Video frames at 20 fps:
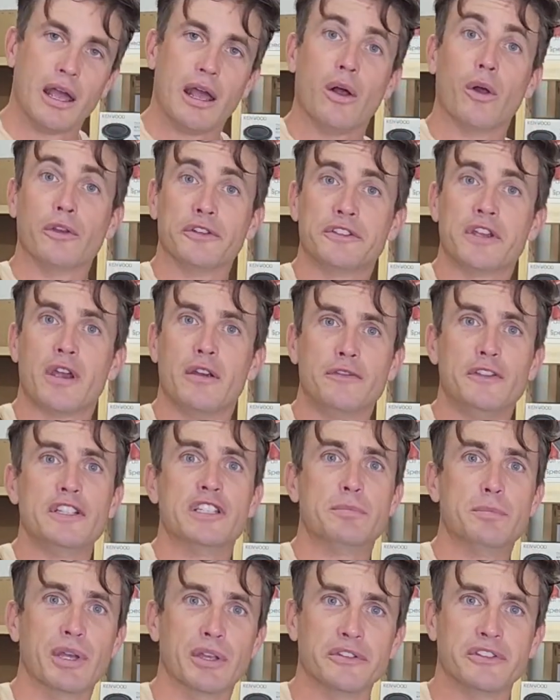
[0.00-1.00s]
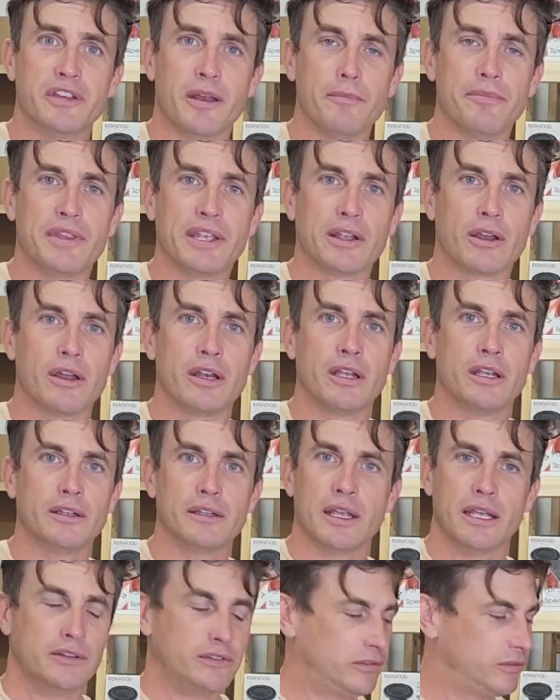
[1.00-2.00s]
Also, if you spill something on it,
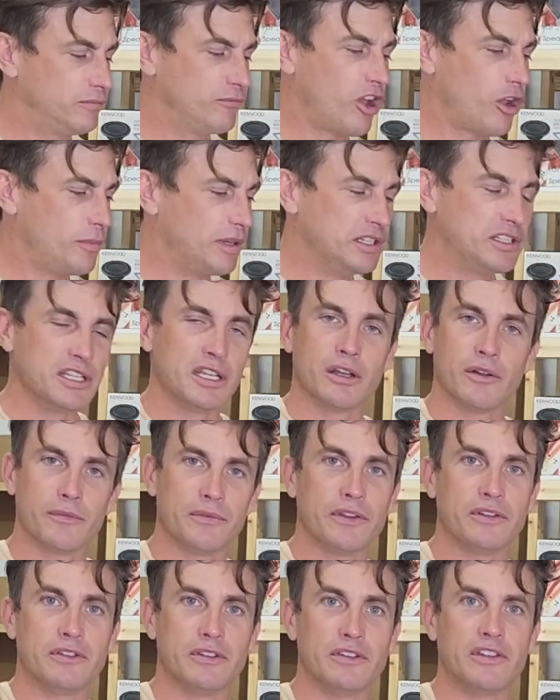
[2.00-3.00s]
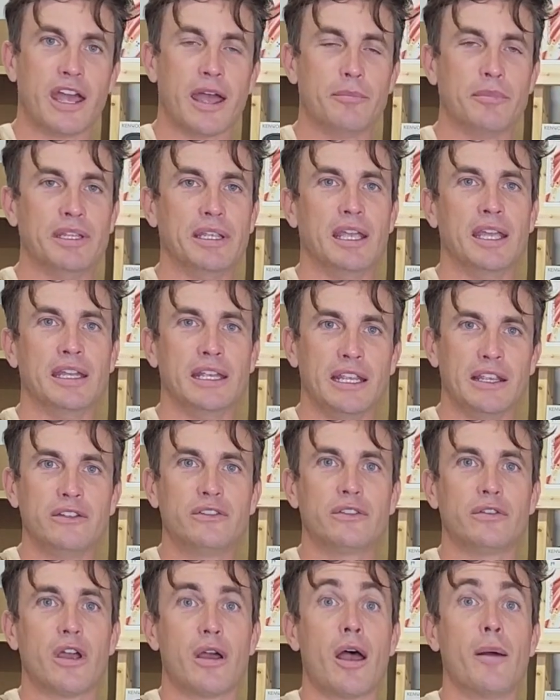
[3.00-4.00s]
it's no big deal. This is happy. It
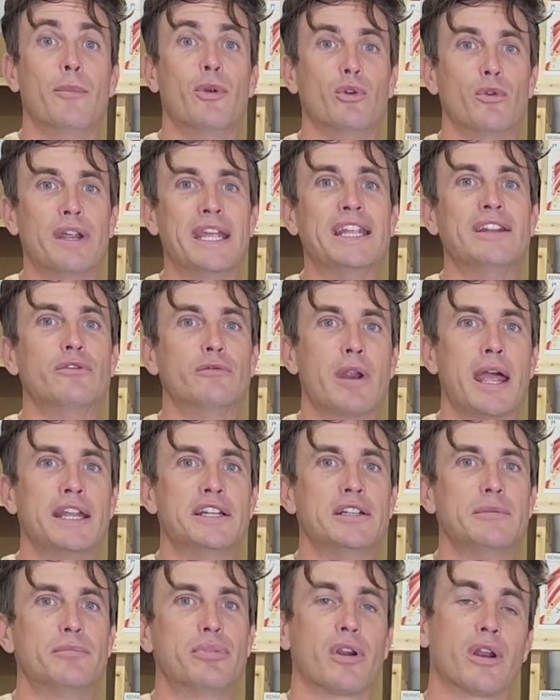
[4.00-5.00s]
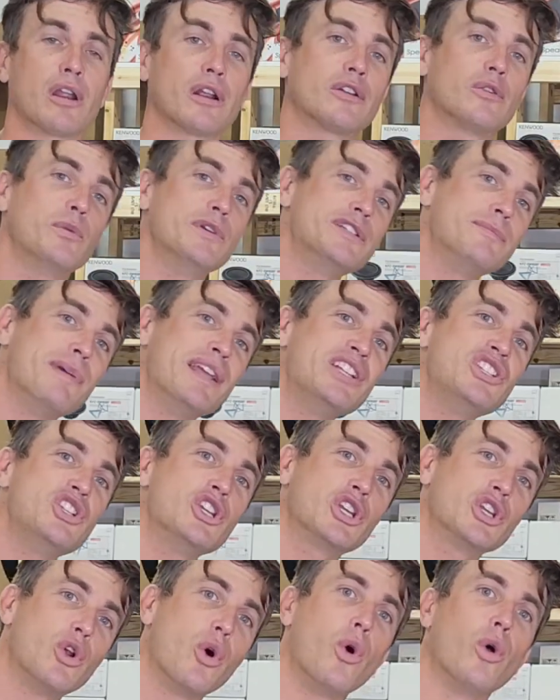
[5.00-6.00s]
is a marine rated product, which means
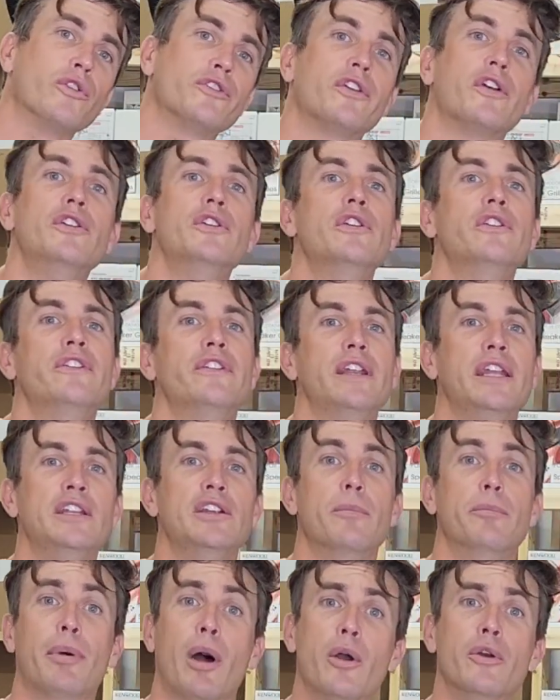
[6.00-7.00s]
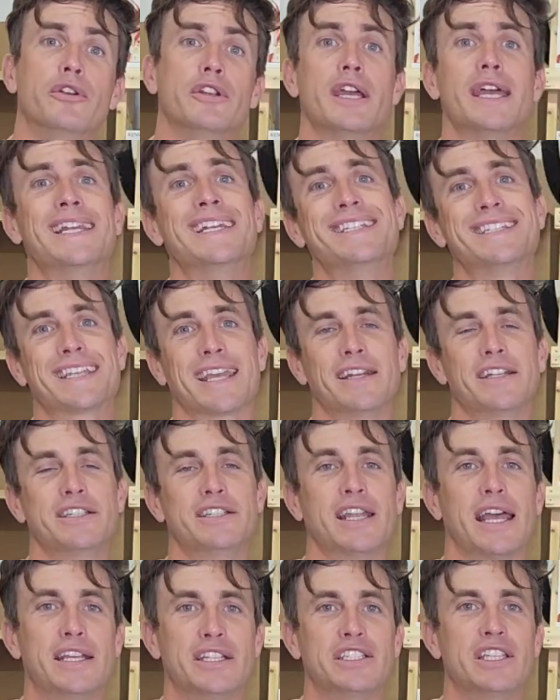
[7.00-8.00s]
you can also use it in your boat. It's going to
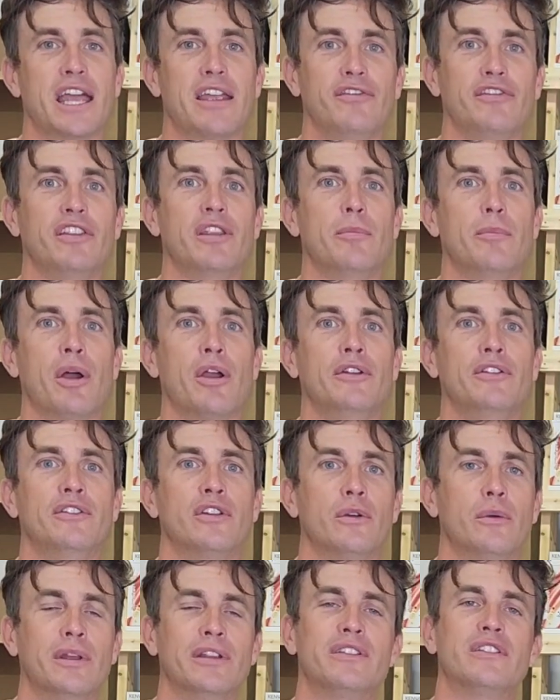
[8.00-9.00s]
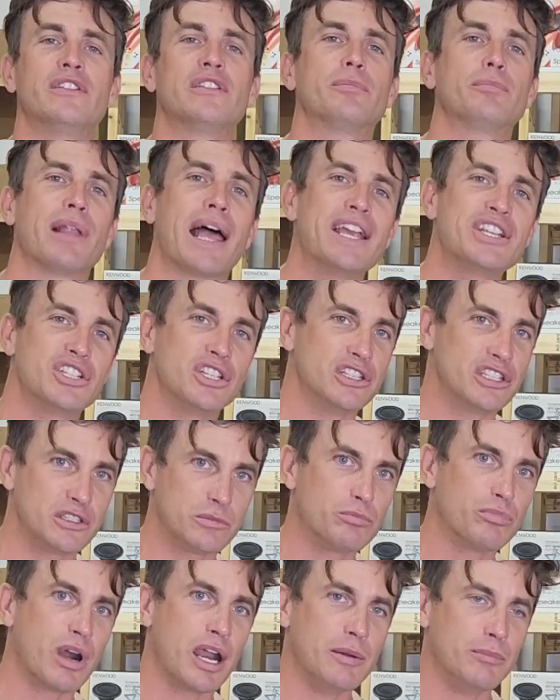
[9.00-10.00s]
stay safe in the boat too. It's splash and
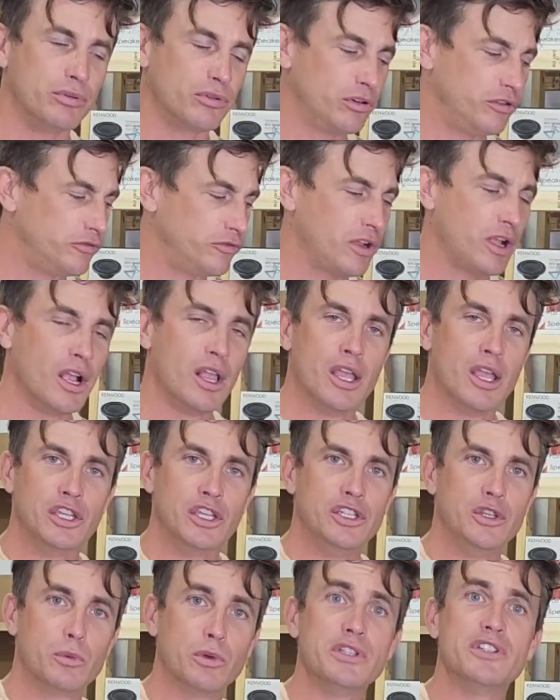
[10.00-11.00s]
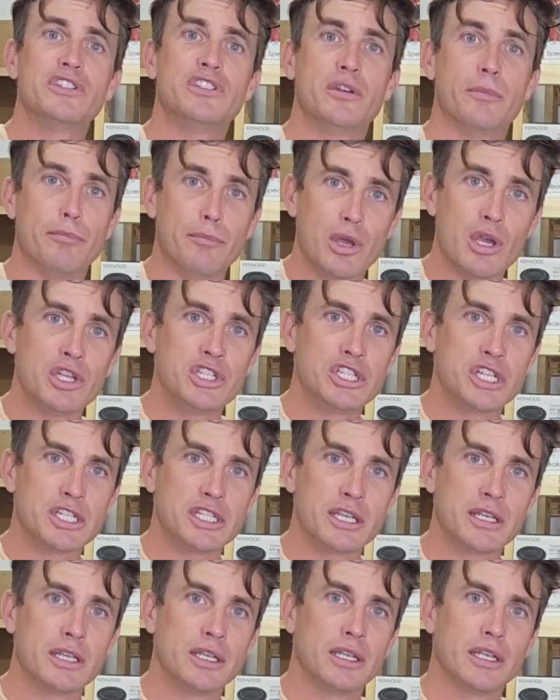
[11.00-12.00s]
spray proof. You wouldn't submerge
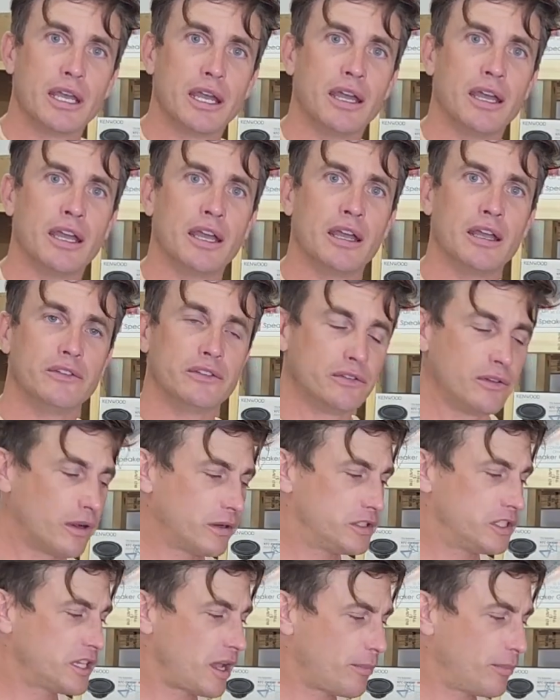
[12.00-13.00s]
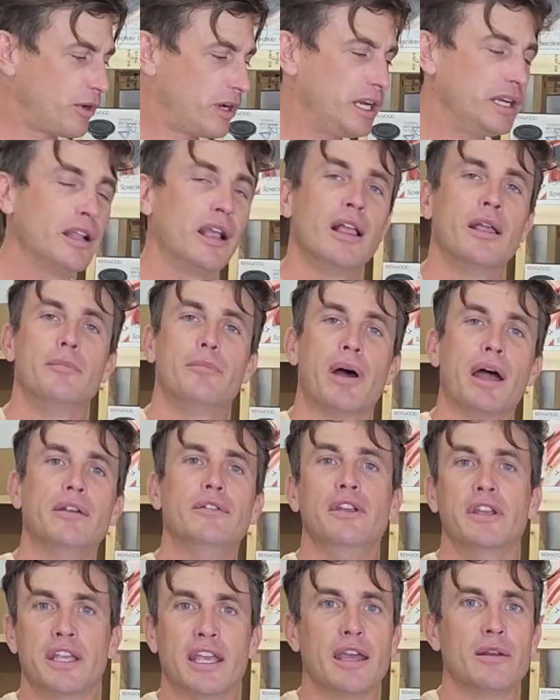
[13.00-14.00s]
it. It's not a submarine,
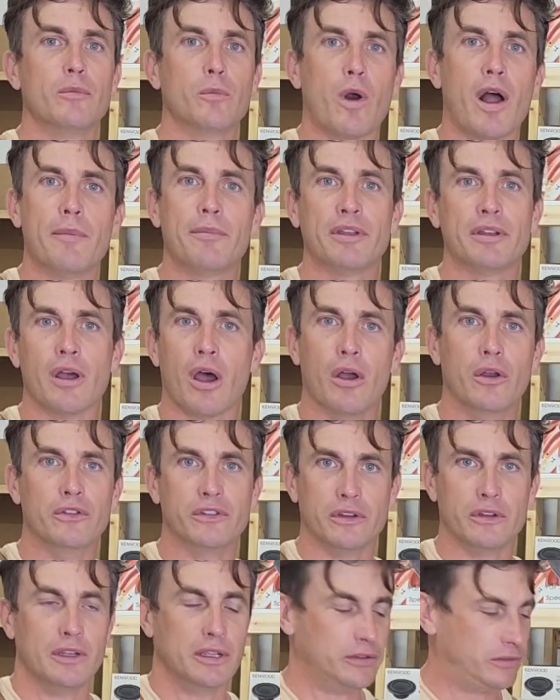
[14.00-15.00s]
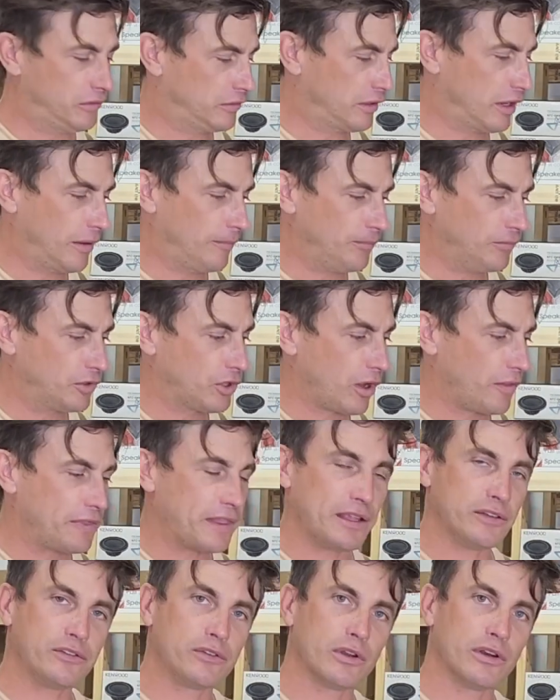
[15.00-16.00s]
but you can wipe it, hose it. It's got
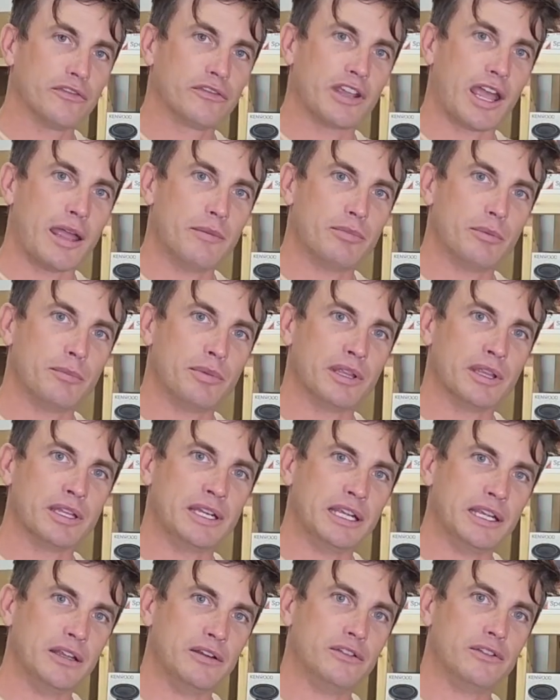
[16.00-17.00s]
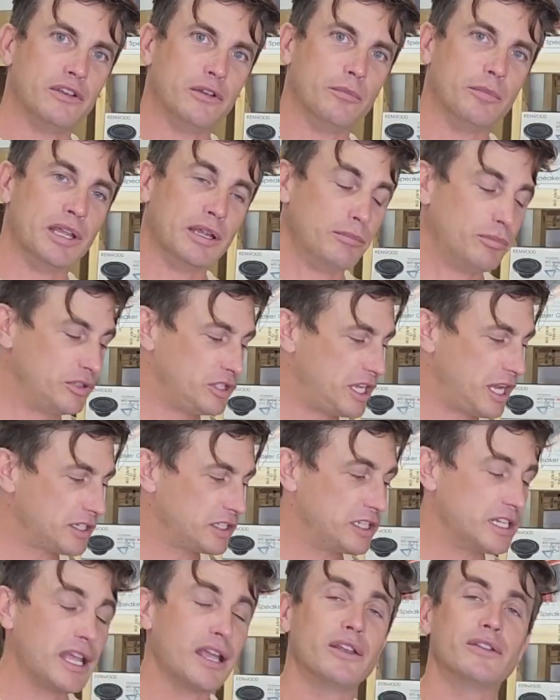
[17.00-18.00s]
that sort of capability to be
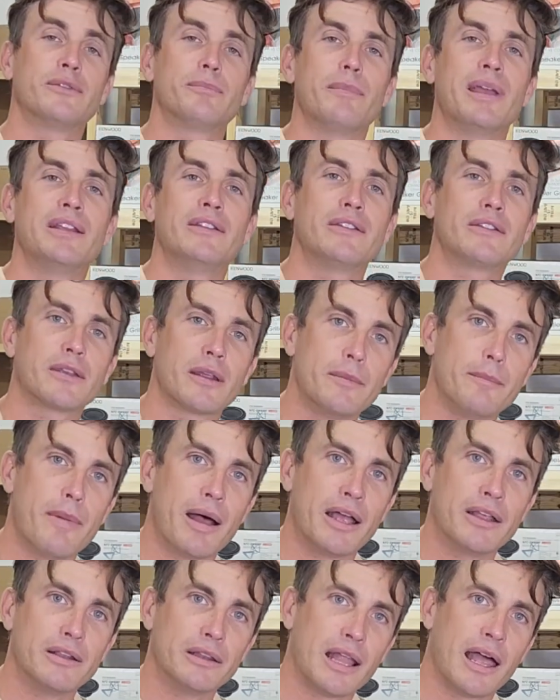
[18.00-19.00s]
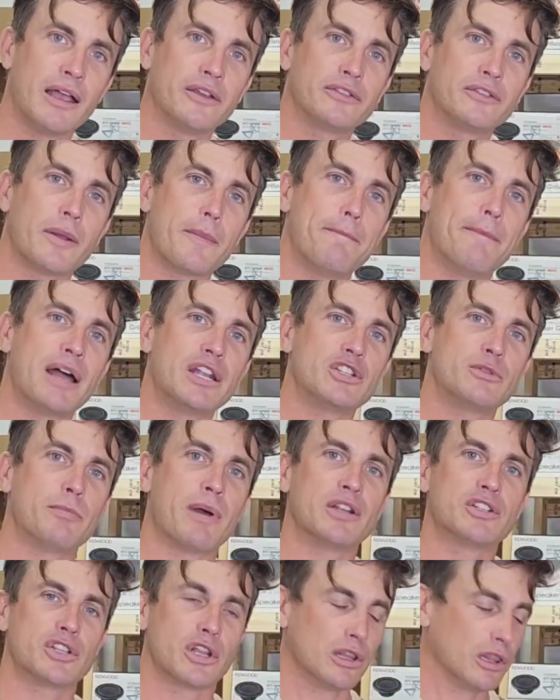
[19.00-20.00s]
protected. It means it's going to last much,
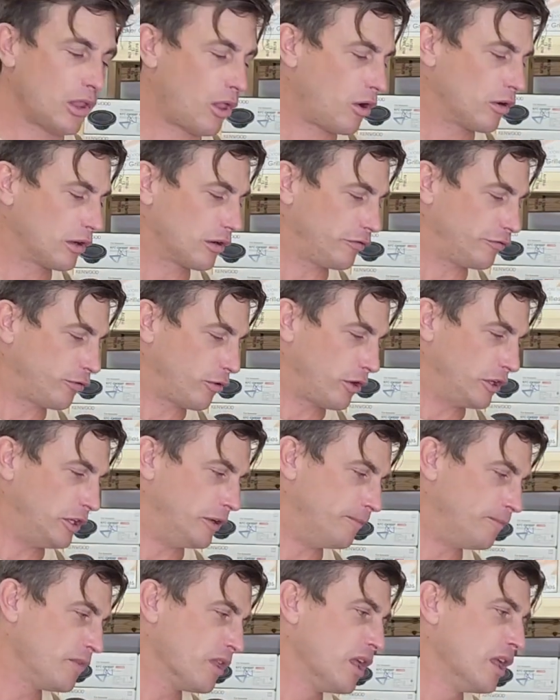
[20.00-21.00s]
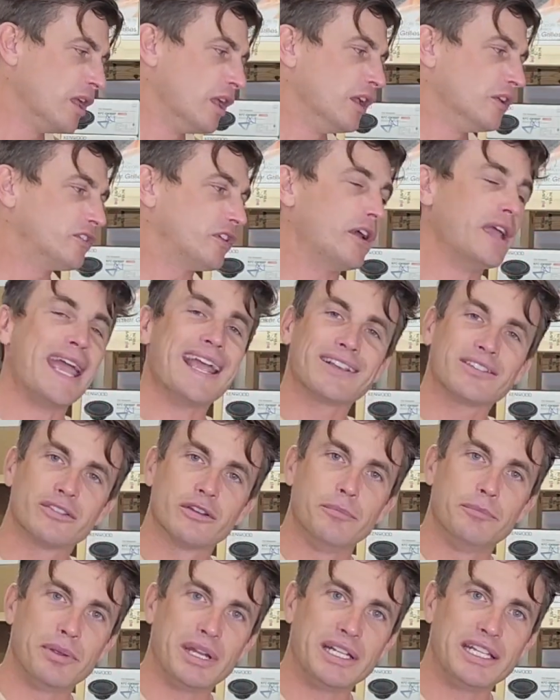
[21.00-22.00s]
much longer for you. So
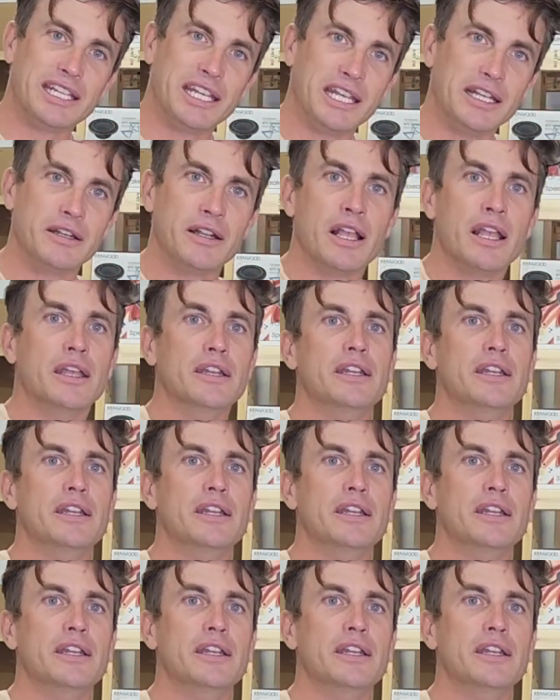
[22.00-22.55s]
excellent bit of kit.